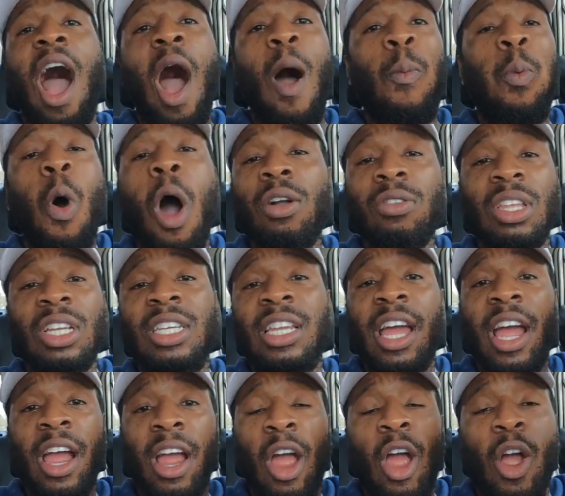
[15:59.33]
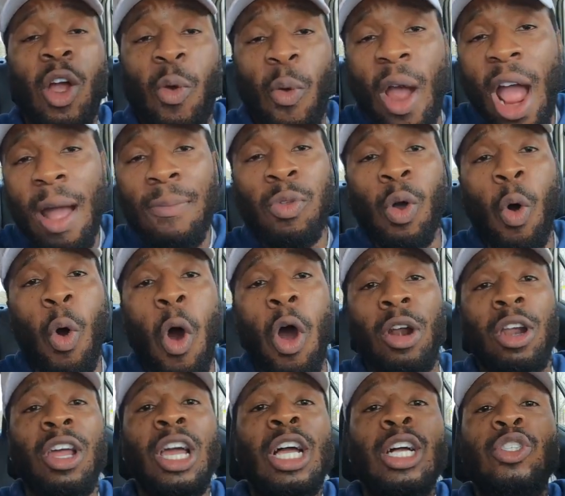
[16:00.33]
I walked in there, grabbed the
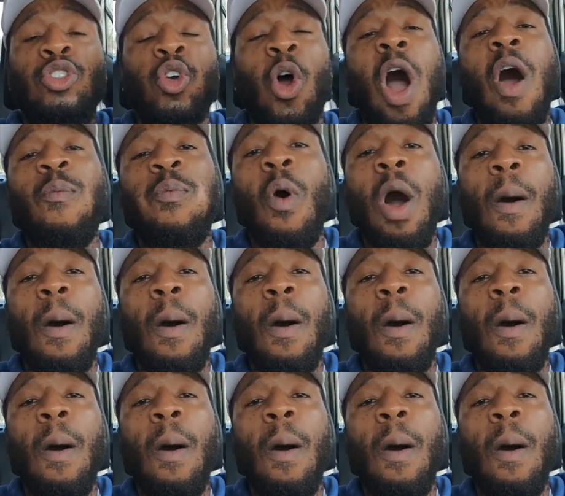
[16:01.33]
order, drove